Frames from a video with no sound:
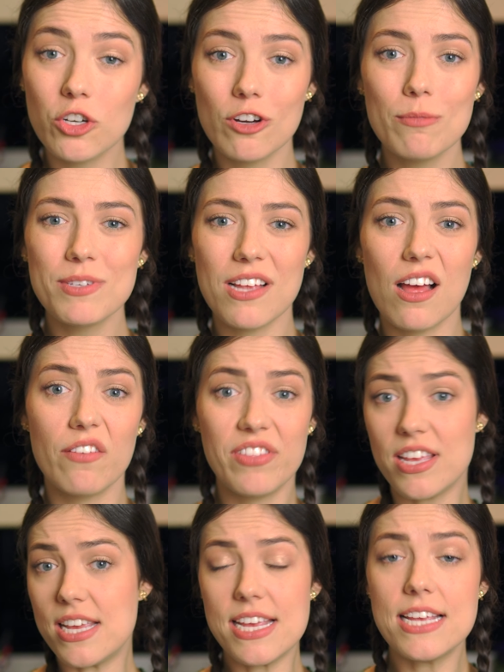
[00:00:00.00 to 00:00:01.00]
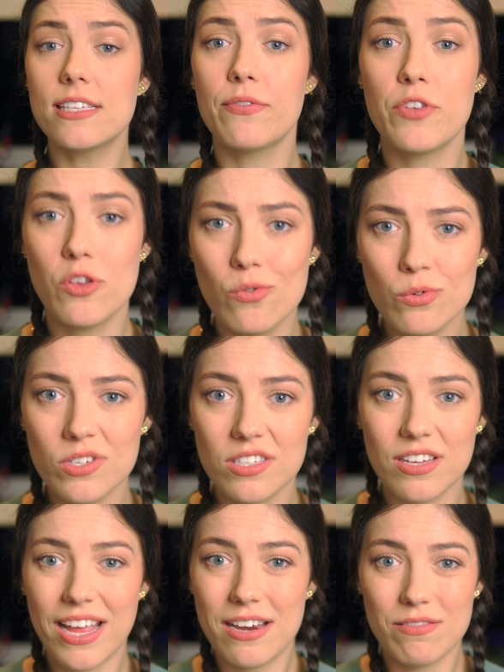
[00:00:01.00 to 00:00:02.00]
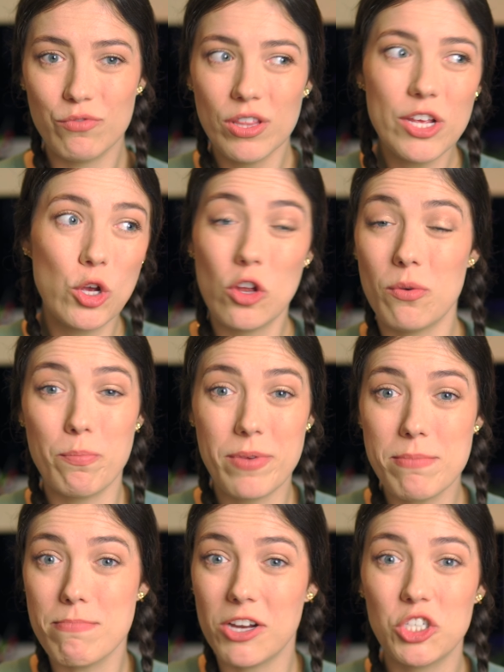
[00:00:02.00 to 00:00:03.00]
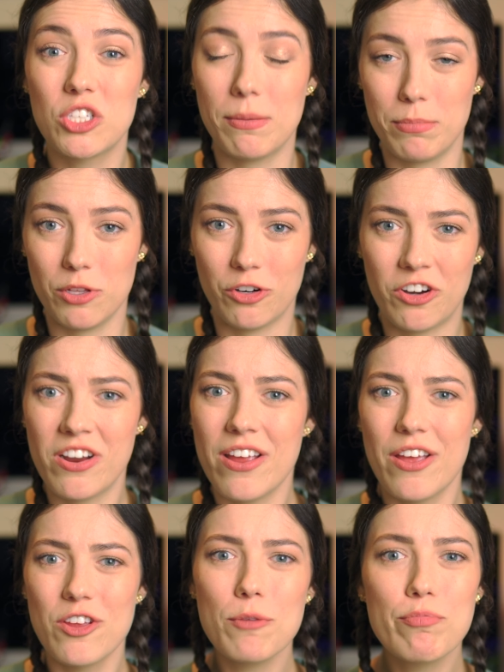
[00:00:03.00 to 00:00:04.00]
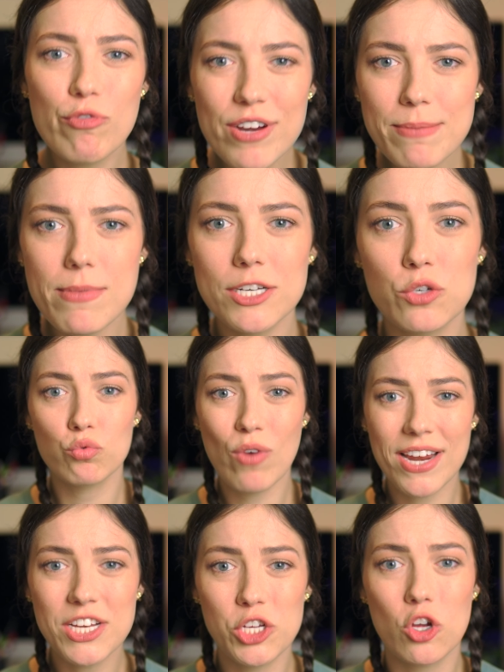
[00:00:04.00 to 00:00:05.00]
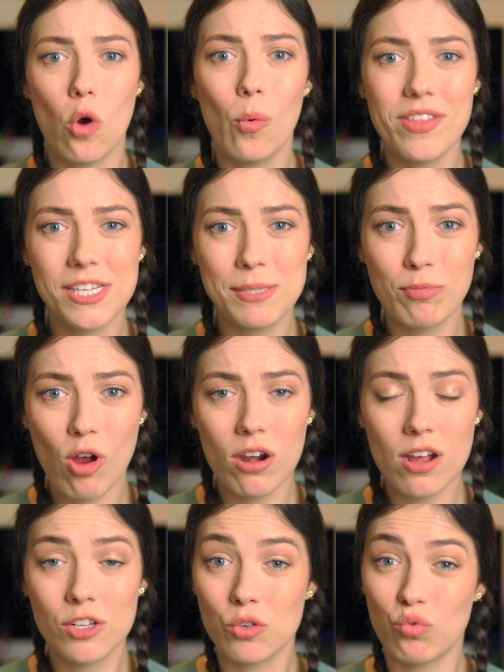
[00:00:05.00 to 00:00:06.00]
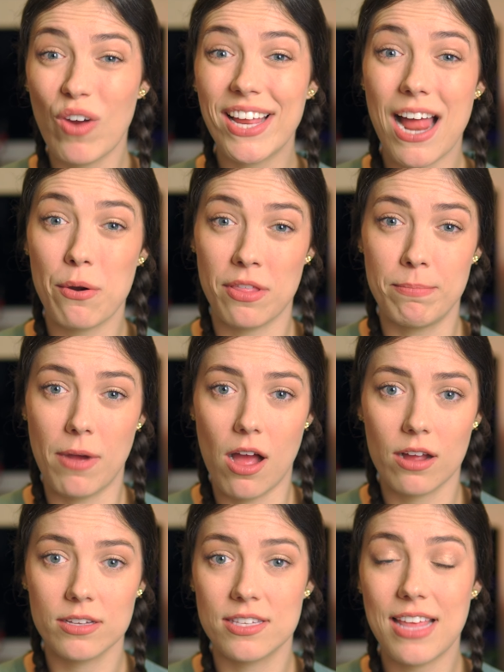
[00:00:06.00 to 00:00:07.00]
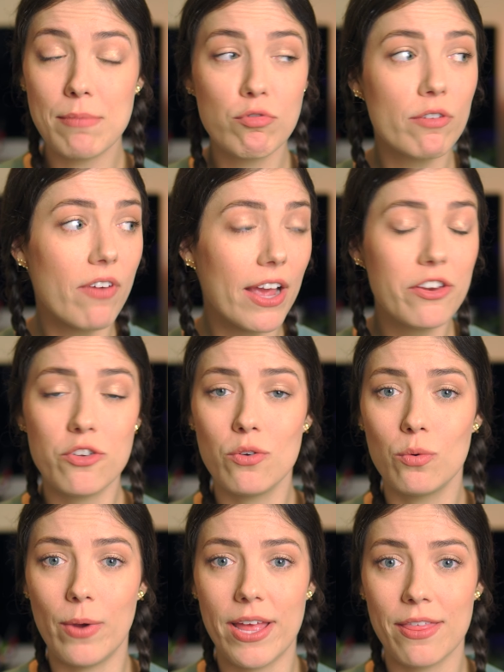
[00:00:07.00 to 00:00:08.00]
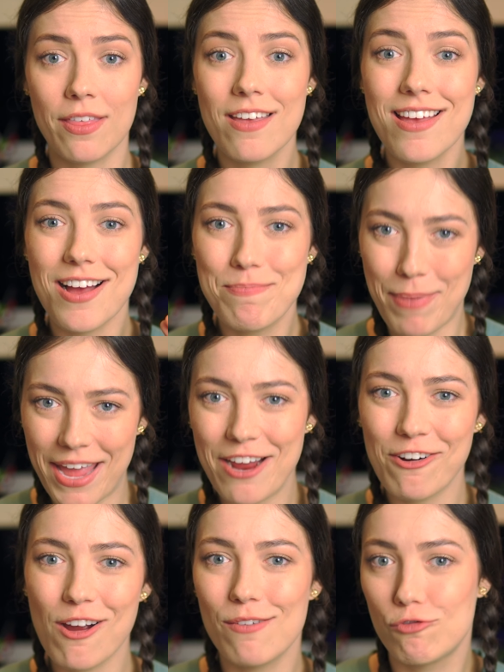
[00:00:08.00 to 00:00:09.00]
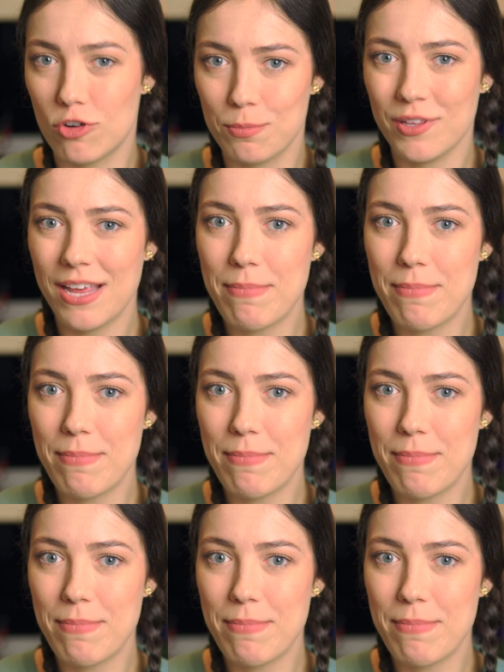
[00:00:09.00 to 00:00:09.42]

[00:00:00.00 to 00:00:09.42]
terms of the ease of use, it really couldn't be much simpler. You're pretty much ready to go with this product right out of the box. They provide you with a pair of AAA